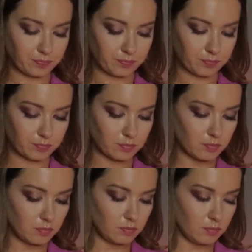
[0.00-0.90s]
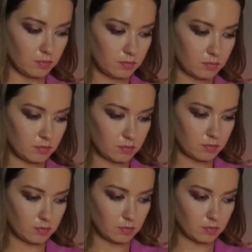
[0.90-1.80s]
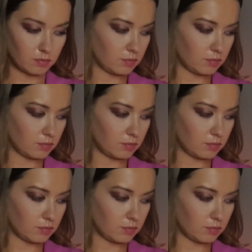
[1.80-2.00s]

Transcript: No one is speaking in this clip.